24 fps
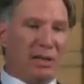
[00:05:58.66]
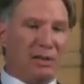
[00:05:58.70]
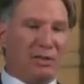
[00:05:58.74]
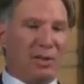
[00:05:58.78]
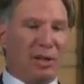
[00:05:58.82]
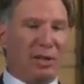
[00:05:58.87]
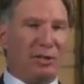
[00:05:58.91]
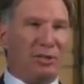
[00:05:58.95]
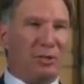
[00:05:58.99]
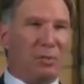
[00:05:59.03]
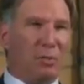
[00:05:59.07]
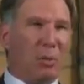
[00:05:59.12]

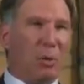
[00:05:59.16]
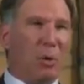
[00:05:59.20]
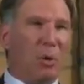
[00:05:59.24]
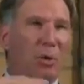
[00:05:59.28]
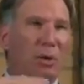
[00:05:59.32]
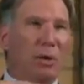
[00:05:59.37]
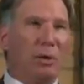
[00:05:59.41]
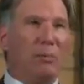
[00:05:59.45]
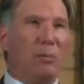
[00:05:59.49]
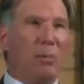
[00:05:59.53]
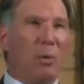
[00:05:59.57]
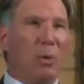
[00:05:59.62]
Just
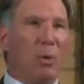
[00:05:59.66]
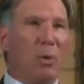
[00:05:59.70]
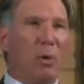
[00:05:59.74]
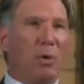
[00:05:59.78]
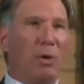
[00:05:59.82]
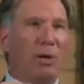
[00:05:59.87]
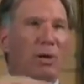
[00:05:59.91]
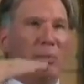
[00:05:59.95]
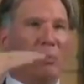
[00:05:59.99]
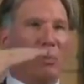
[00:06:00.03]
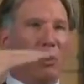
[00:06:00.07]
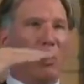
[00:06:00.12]
more and
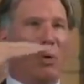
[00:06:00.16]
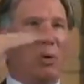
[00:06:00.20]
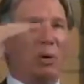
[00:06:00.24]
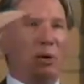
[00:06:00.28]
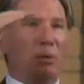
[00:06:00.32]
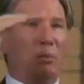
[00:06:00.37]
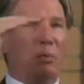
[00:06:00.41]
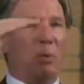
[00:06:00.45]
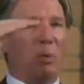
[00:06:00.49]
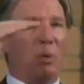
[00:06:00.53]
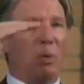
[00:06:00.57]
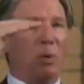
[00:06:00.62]
more and more
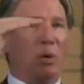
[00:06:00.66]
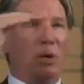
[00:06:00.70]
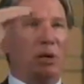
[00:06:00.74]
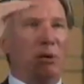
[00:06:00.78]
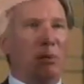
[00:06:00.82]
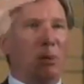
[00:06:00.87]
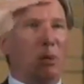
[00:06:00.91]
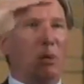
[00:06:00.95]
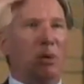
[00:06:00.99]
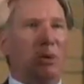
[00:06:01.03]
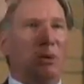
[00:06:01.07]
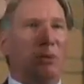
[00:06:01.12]
and more
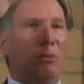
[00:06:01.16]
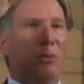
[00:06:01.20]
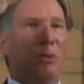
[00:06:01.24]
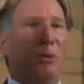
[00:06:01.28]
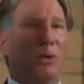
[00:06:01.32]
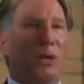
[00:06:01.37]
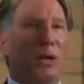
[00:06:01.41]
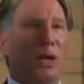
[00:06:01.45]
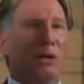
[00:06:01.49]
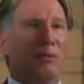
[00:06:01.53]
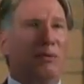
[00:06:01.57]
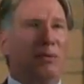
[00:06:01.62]
and more and
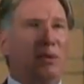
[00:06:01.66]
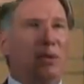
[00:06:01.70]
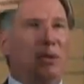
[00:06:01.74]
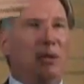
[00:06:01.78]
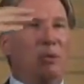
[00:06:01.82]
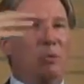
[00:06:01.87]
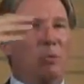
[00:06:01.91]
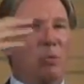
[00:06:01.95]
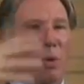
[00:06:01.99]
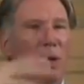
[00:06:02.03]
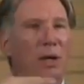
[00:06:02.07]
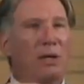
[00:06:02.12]
more of it.
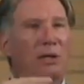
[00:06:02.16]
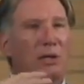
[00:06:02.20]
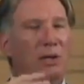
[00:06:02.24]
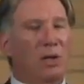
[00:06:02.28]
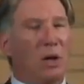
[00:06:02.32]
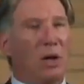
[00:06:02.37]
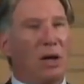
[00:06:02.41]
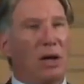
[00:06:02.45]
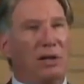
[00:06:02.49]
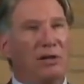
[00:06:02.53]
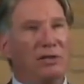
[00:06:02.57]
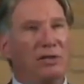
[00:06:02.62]
And what
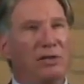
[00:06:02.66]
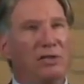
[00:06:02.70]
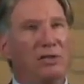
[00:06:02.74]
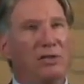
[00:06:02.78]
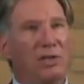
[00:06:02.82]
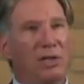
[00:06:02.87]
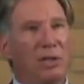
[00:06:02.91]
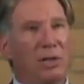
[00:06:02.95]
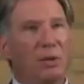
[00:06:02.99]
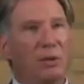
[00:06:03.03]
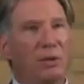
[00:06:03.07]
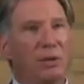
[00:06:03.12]
causes
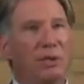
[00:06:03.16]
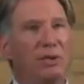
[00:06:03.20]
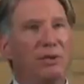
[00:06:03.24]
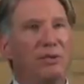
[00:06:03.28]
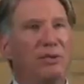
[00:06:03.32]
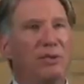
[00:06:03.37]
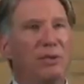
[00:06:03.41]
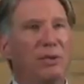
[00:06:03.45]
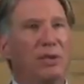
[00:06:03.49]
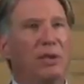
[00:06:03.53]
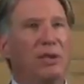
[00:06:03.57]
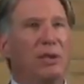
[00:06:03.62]

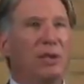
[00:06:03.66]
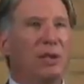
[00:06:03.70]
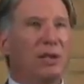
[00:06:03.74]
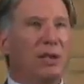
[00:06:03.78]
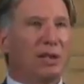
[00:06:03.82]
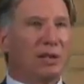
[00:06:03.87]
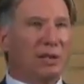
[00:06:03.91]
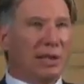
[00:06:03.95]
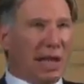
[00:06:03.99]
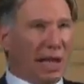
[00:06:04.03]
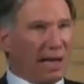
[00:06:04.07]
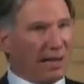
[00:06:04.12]
illness?
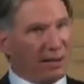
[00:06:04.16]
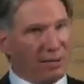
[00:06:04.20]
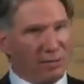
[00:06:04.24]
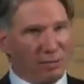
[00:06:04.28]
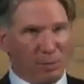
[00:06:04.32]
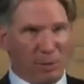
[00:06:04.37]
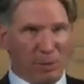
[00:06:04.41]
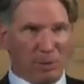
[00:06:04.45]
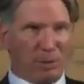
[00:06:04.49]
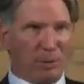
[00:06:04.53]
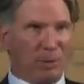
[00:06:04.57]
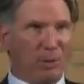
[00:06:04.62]
Lack
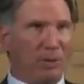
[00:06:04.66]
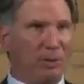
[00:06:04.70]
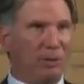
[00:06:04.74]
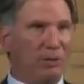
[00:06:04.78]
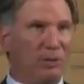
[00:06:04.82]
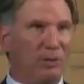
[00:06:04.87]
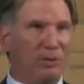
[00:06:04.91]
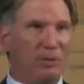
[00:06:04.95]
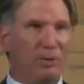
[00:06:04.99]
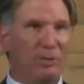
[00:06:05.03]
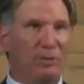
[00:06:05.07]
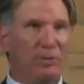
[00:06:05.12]
of
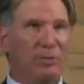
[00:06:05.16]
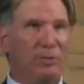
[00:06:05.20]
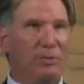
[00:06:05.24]
minerals.